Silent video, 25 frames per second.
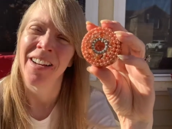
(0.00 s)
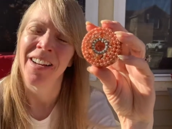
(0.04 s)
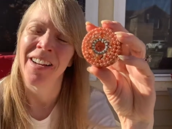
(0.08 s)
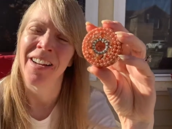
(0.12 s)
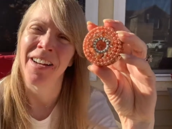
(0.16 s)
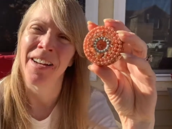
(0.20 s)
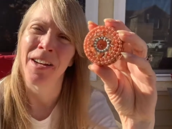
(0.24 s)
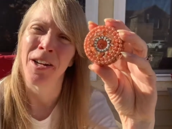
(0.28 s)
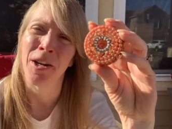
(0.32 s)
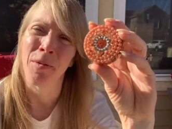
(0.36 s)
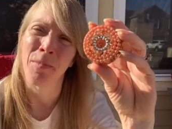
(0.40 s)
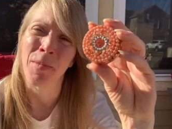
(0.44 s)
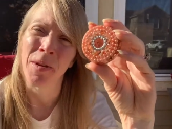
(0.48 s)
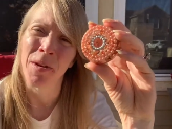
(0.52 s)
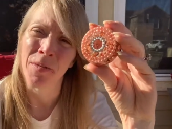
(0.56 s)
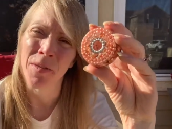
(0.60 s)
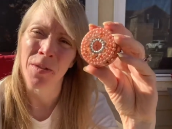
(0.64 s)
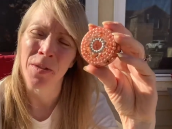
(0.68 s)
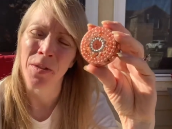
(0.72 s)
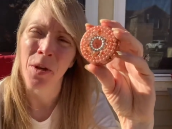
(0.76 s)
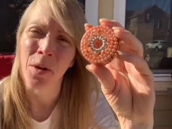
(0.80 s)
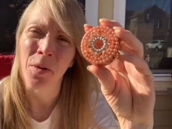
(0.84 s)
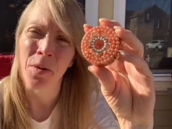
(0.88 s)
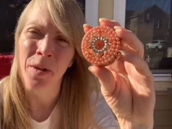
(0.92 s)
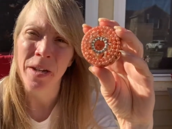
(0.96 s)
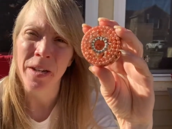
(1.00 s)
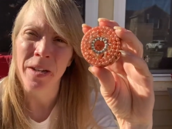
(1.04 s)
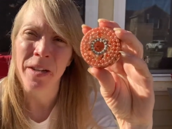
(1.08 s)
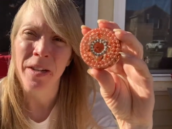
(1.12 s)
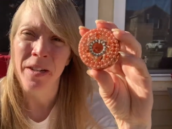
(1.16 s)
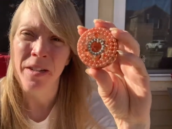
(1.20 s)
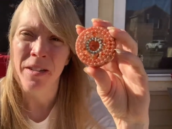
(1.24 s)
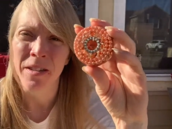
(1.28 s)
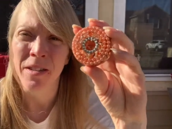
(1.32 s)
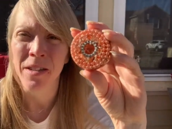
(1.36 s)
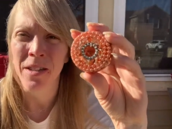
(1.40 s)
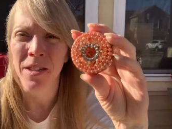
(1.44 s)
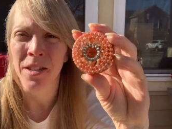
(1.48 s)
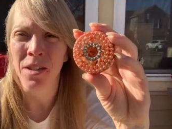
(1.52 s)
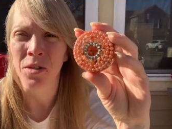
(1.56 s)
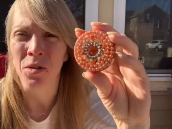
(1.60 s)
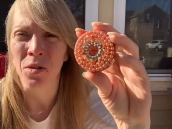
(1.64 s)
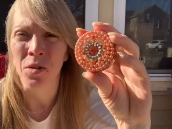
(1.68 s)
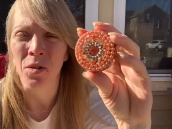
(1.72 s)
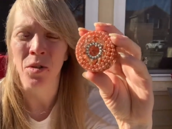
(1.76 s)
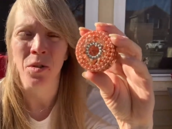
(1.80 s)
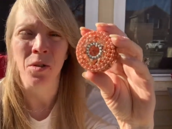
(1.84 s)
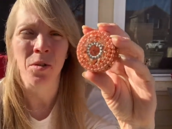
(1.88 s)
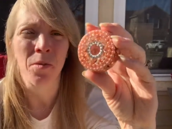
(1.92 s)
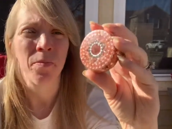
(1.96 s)
um, even though he is
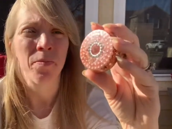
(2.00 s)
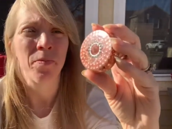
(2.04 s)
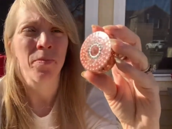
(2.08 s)
literal.